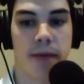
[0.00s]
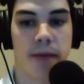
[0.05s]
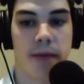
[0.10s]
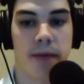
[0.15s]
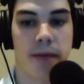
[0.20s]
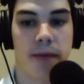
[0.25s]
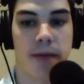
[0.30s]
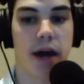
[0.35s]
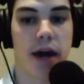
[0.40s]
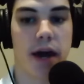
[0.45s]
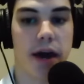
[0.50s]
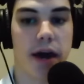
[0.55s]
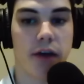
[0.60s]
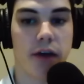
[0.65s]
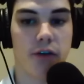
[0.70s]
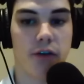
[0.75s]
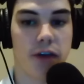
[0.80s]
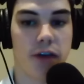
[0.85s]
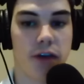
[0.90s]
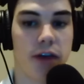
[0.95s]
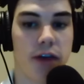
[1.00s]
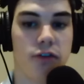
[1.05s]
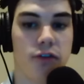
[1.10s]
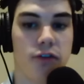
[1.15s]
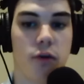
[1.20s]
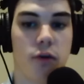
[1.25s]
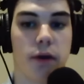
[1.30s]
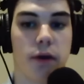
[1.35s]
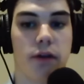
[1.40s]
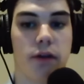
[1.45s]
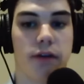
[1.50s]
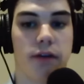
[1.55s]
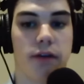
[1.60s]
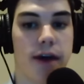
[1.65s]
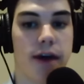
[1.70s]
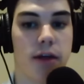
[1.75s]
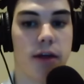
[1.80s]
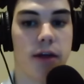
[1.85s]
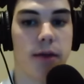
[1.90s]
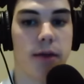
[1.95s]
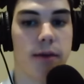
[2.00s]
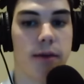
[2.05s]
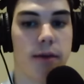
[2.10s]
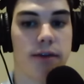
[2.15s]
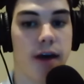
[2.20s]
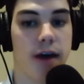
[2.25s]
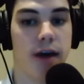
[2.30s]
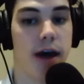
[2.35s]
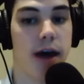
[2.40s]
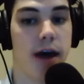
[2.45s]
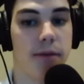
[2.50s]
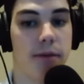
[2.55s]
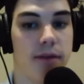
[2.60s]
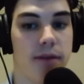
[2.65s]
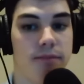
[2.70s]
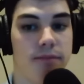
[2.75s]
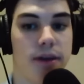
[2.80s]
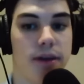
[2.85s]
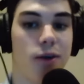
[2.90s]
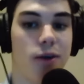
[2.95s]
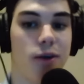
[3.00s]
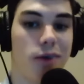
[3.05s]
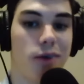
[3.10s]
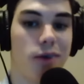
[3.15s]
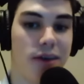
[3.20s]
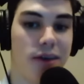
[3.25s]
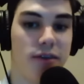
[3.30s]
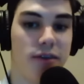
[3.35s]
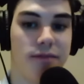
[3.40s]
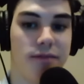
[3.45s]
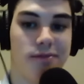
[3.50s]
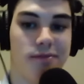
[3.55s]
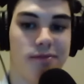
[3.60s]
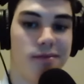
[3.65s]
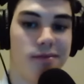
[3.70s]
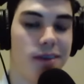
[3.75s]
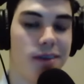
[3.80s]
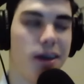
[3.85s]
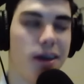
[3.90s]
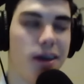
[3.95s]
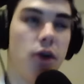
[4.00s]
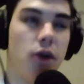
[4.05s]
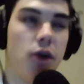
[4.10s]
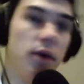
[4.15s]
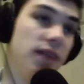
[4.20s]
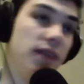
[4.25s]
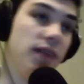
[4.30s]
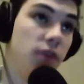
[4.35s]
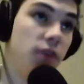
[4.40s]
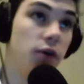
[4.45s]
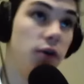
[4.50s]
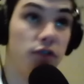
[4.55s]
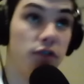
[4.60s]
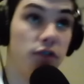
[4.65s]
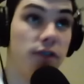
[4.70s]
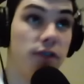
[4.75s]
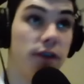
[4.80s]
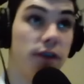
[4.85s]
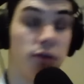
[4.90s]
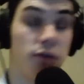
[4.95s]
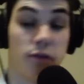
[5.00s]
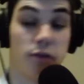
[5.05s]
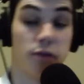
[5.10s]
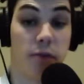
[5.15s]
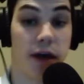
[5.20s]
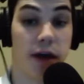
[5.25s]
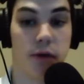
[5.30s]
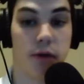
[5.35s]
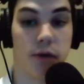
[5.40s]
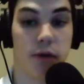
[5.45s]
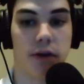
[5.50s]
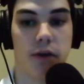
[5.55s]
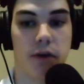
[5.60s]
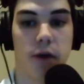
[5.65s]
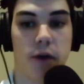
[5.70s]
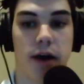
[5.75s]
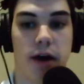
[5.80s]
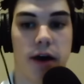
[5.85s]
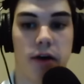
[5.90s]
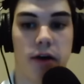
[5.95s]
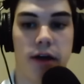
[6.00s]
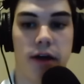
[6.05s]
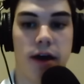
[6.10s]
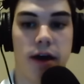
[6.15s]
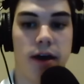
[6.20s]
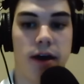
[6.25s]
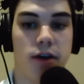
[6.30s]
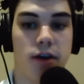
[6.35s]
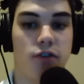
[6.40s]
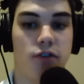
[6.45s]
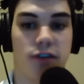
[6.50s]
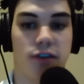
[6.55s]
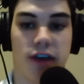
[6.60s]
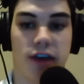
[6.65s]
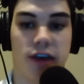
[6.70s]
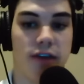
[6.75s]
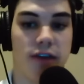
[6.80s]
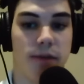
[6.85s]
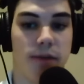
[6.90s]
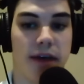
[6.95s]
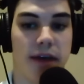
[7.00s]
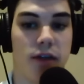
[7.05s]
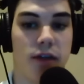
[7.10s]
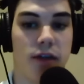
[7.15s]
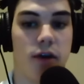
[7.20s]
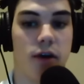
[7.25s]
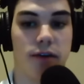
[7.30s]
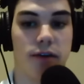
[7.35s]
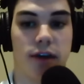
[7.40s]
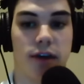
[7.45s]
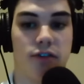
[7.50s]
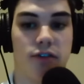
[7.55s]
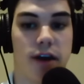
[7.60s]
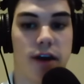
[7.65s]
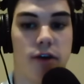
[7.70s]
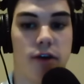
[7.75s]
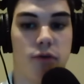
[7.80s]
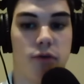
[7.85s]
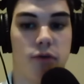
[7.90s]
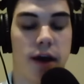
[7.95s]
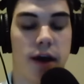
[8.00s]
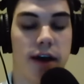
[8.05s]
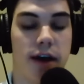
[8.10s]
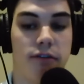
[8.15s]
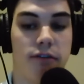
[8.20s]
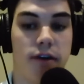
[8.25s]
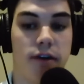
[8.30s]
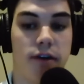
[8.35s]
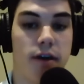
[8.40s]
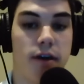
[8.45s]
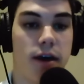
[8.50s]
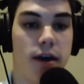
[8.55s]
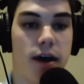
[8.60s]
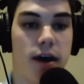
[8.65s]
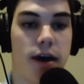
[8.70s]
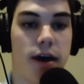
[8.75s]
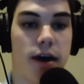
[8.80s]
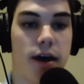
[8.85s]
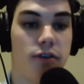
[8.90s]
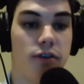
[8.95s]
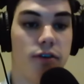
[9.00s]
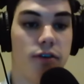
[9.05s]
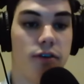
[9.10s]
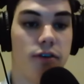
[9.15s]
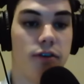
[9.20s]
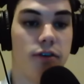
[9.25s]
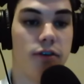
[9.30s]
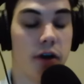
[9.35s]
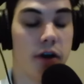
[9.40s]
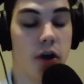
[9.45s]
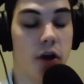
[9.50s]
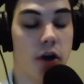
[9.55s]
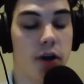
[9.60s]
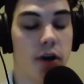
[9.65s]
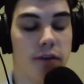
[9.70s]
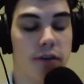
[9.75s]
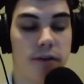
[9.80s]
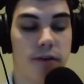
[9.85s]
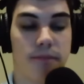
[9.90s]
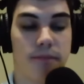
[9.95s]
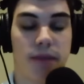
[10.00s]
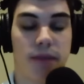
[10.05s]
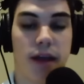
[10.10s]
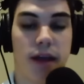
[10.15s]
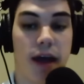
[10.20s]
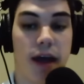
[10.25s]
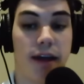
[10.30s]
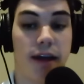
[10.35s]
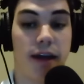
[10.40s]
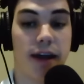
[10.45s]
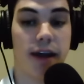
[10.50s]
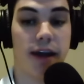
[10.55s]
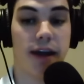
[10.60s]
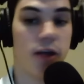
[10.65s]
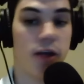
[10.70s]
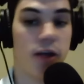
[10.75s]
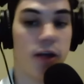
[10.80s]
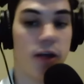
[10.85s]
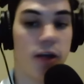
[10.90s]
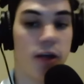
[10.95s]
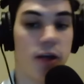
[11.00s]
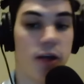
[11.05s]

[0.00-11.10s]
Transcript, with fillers: okay, I understand you don't want to leave Alabama time, you know, given, you know, even though your defense was playing really well, you just gave up that long touchdown drive to Jalen Hurts and that Alabama